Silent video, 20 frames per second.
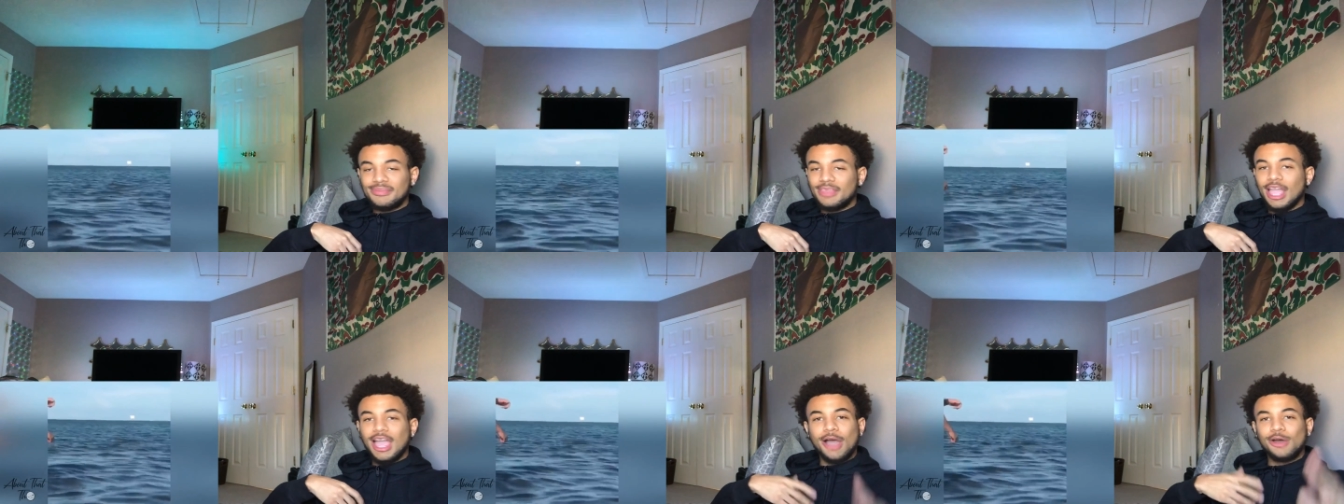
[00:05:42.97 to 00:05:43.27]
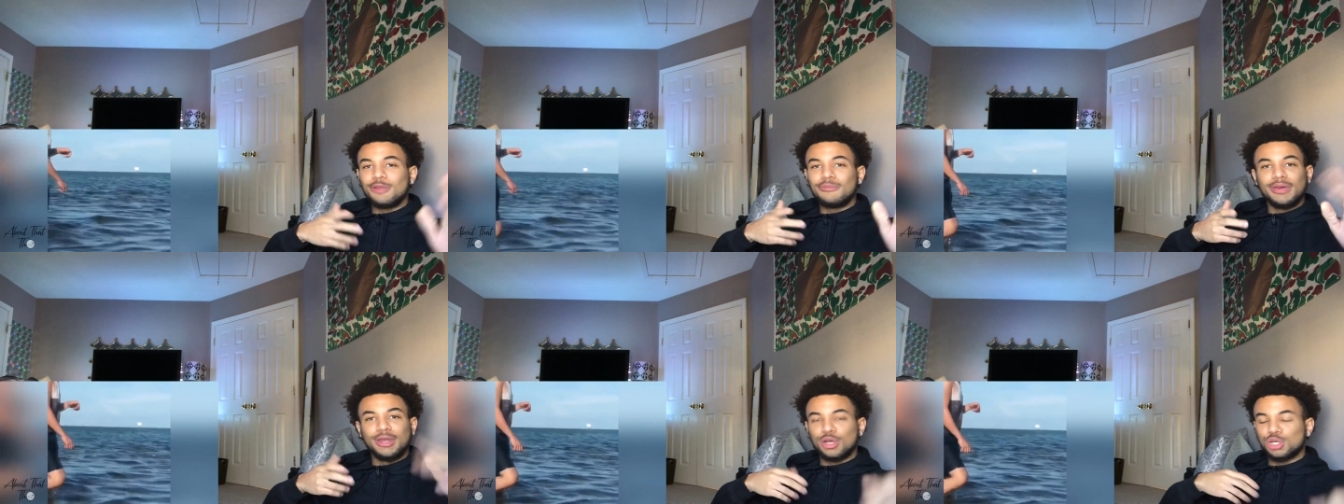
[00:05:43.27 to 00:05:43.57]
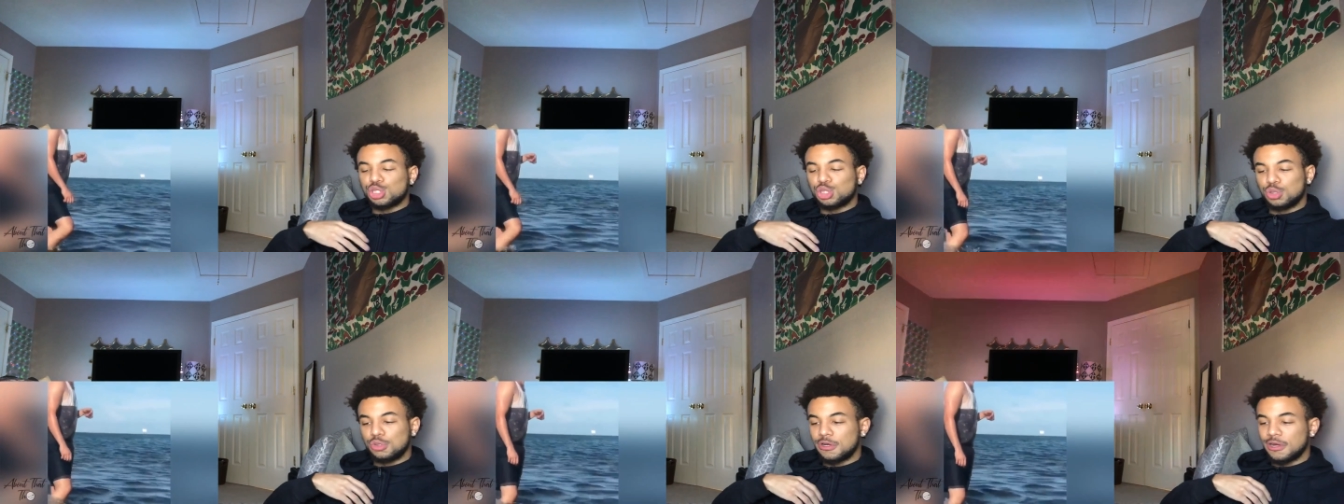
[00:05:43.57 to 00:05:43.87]
I would have been on
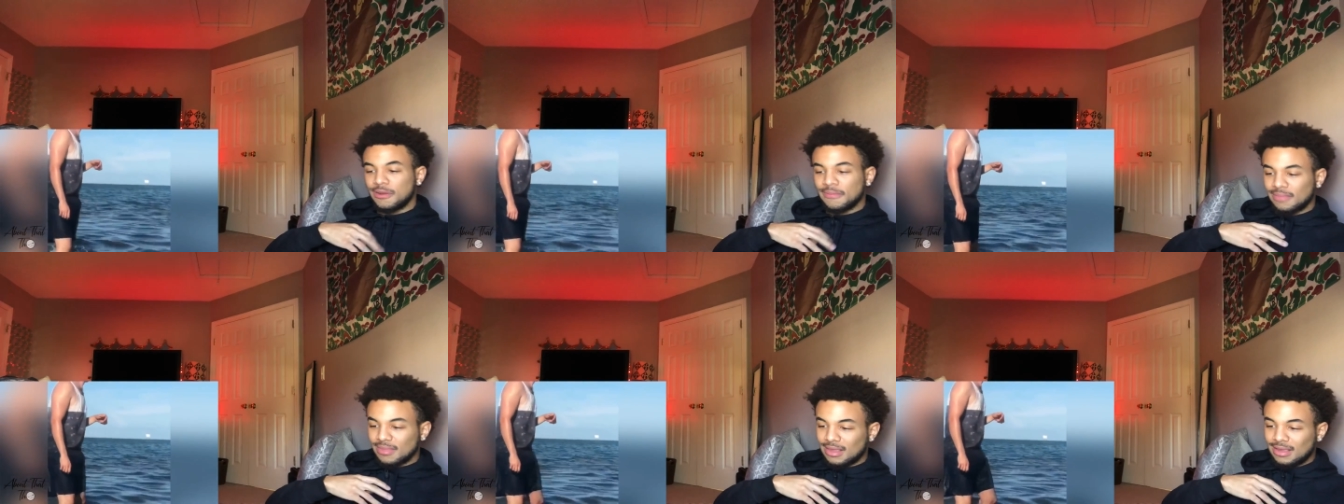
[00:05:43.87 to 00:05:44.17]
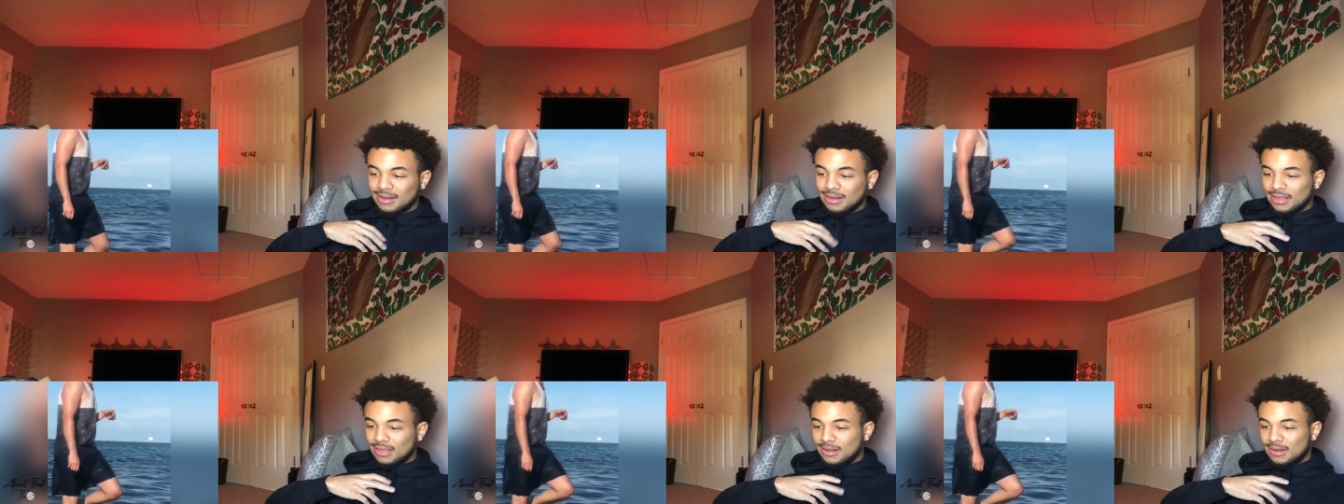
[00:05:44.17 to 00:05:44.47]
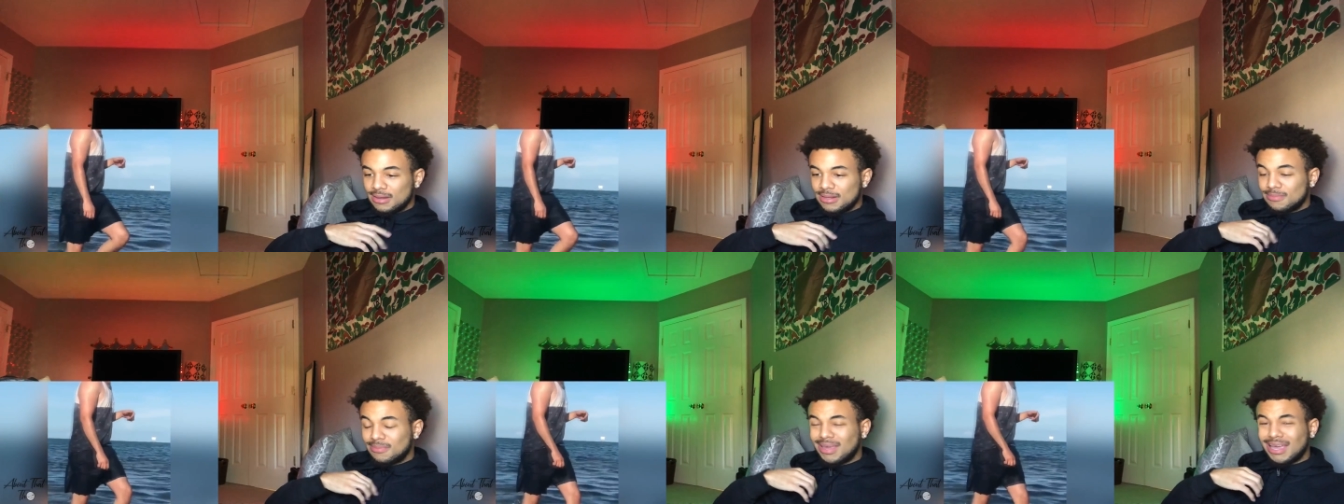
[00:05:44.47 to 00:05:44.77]
shore.
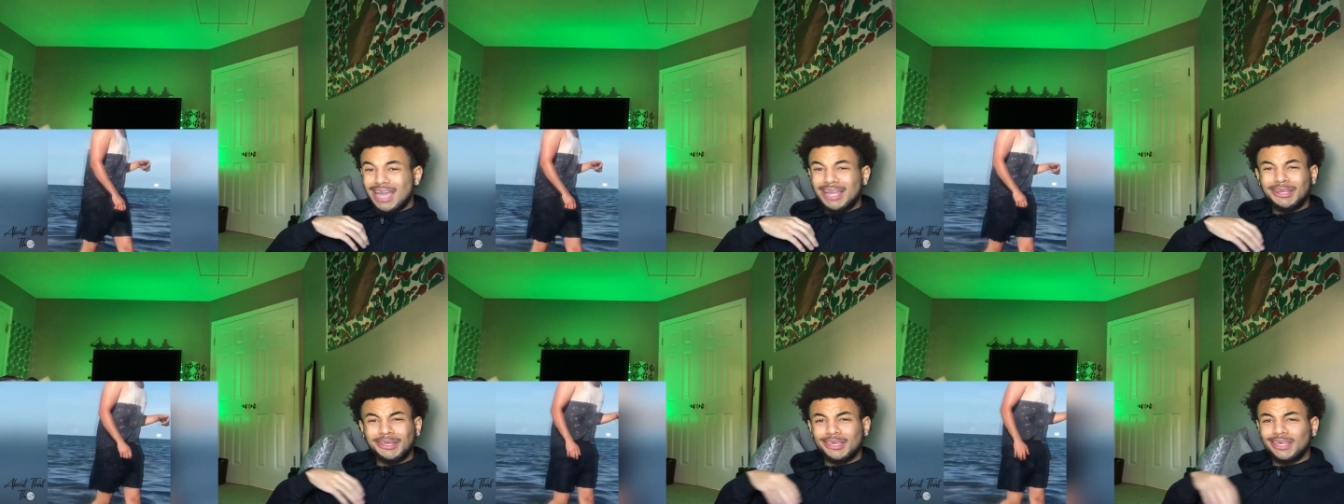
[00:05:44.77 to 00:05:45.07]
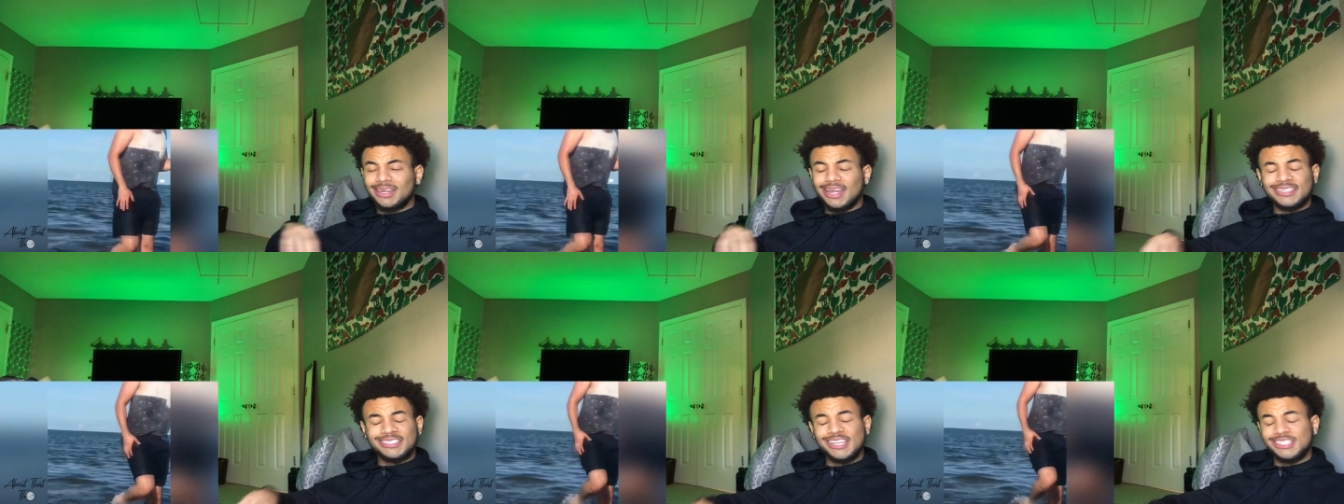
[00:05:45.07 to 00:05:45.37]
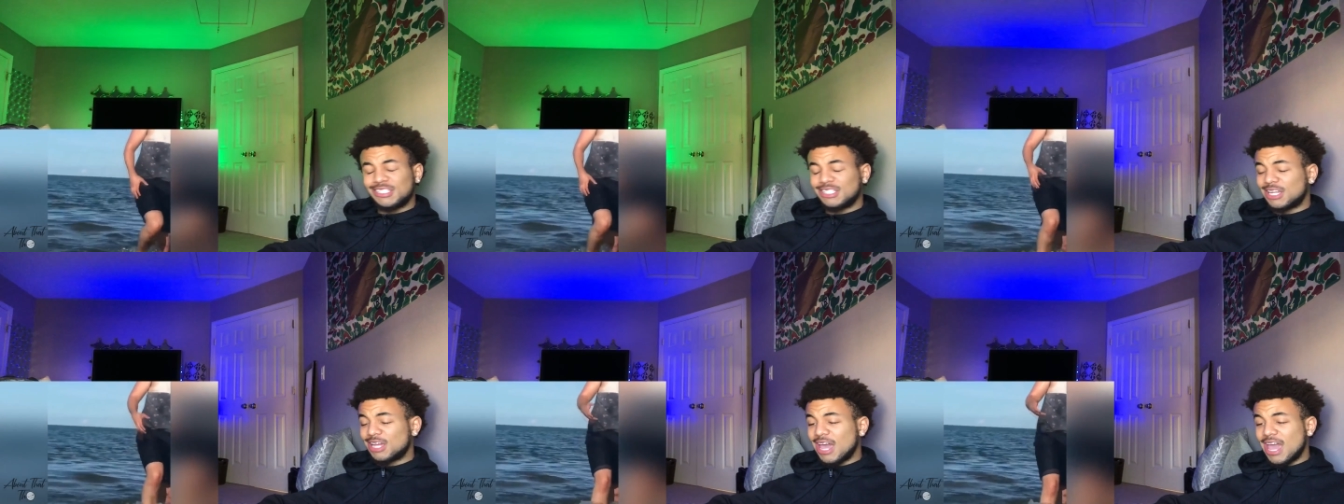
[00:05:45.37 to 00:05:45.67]
Like, I know y'all not
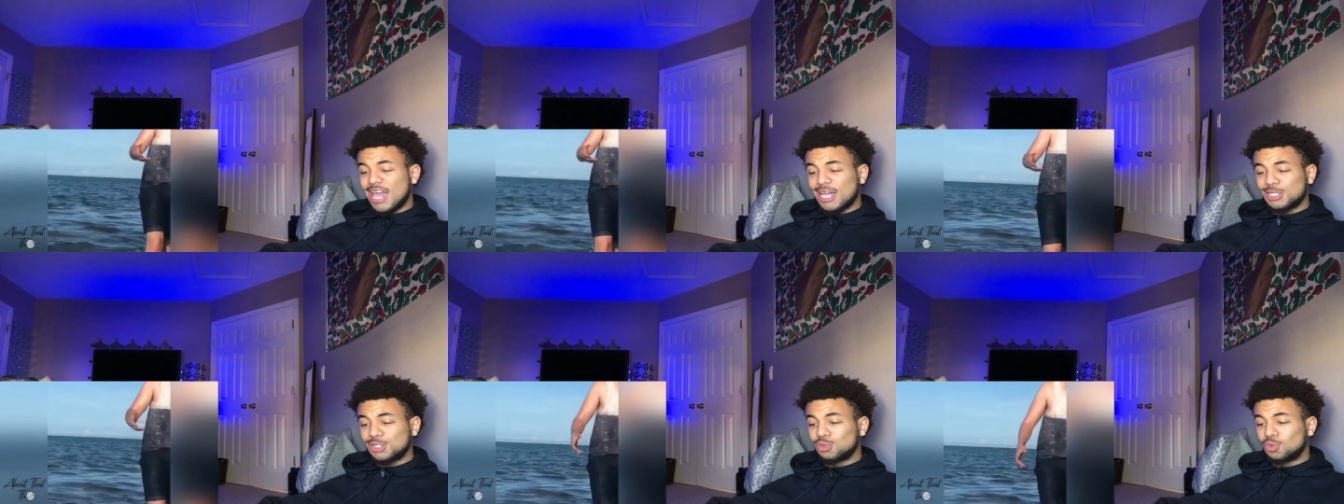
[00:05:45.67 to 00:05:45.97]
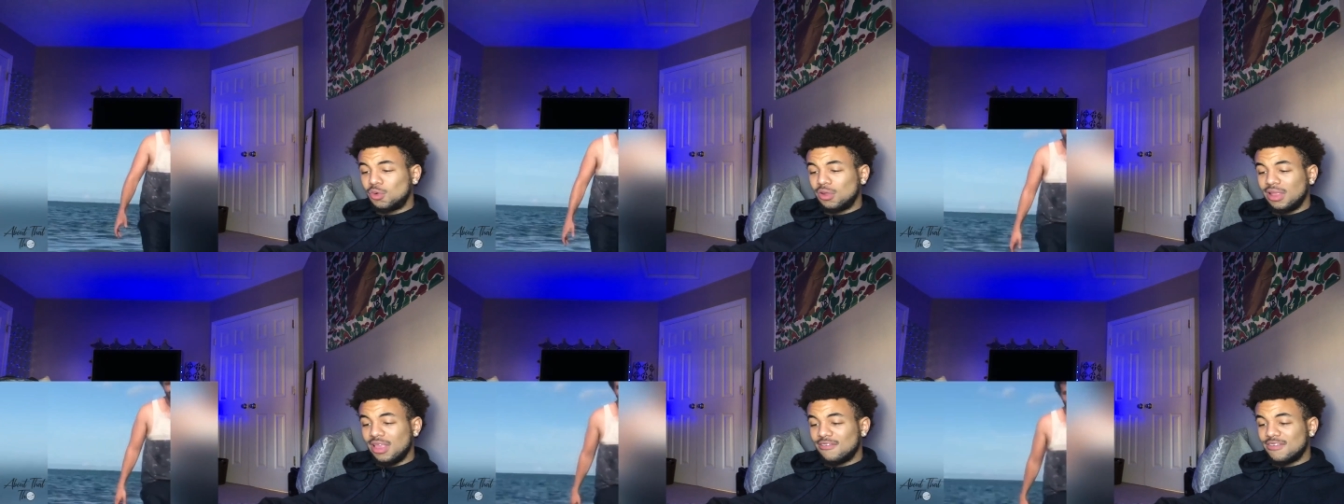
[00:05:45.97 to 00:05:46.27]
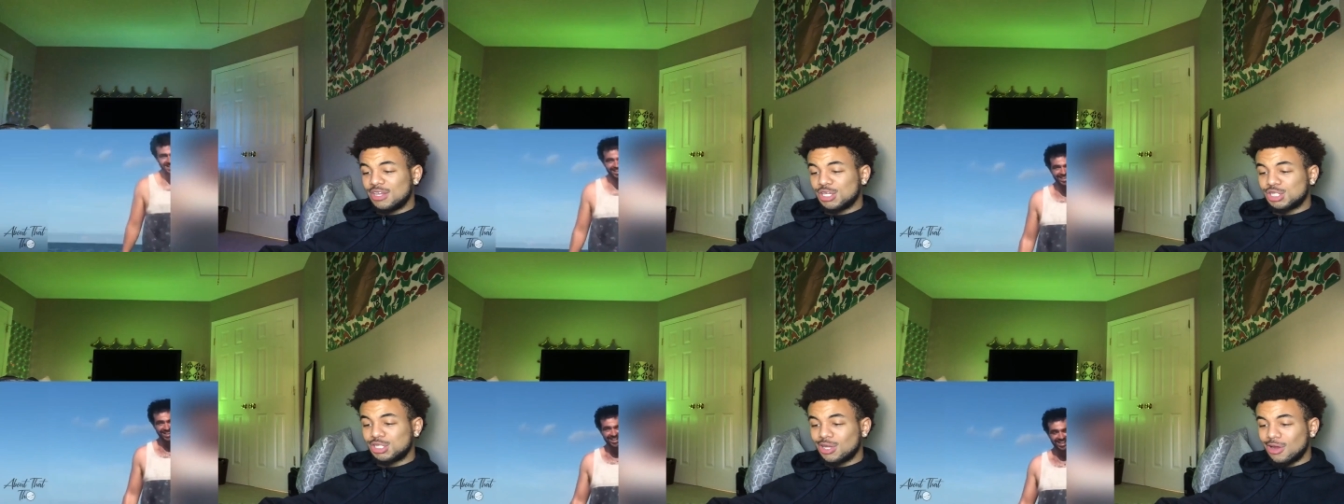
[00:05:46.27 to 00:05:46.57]
touching an actual
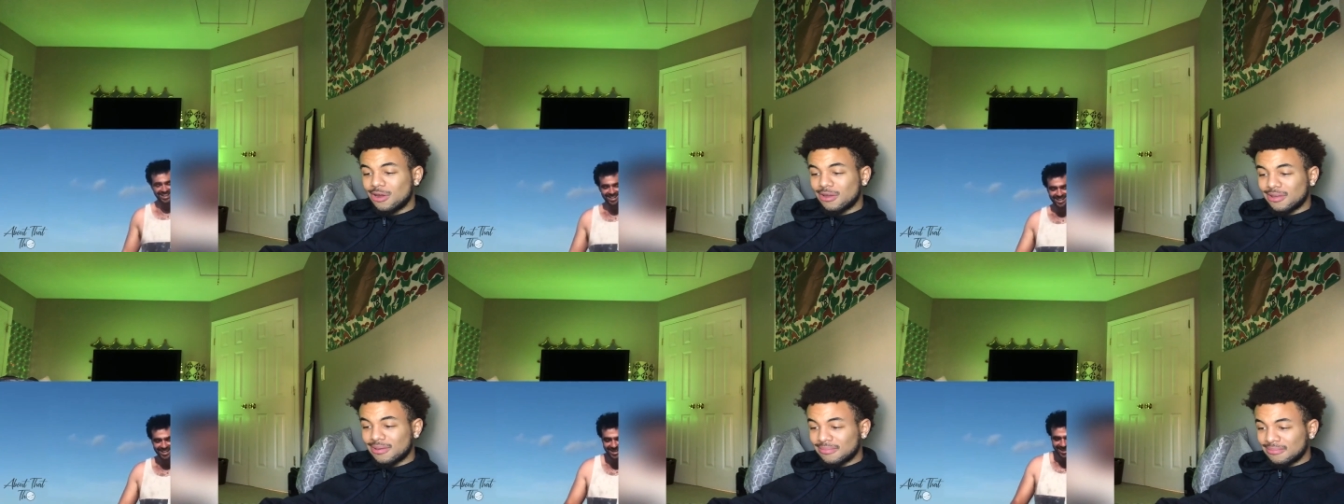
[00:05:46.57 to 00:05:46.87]
living shark.